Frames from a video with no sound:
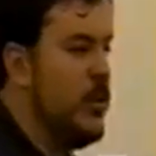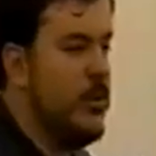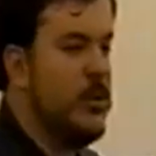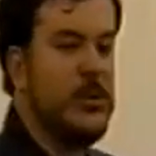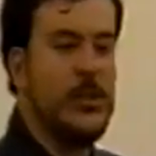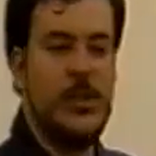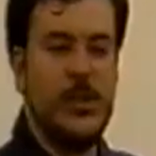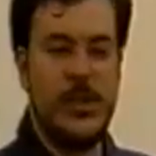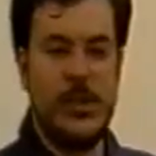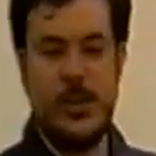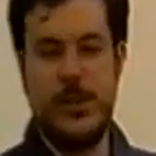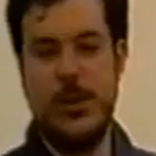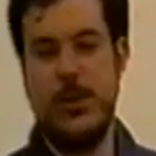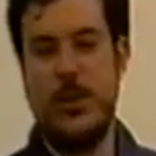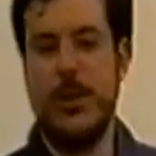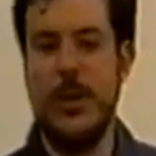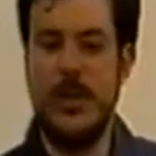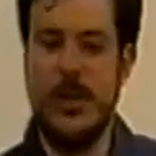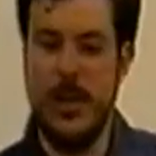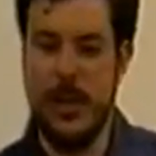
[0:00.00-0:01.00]
tools as a
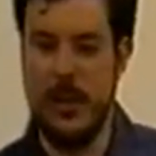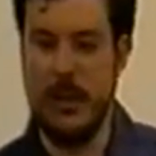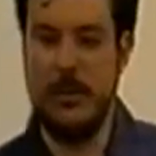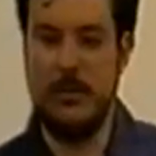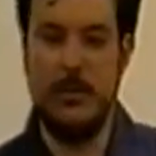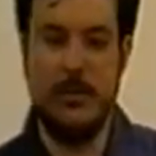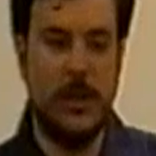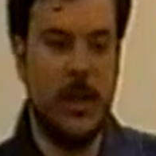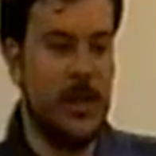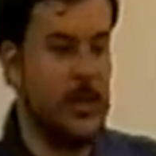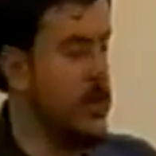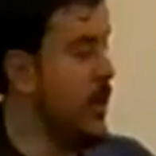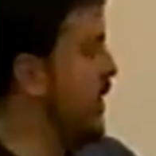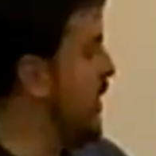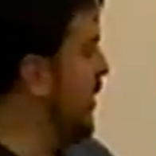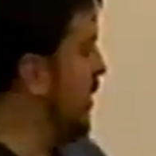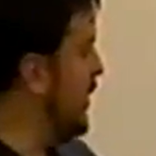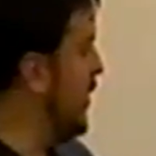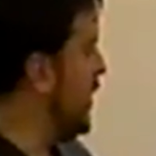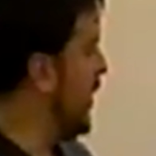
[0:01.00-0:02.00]
storyteller. As I
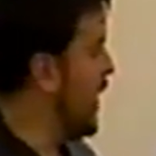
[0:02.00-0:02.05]
did the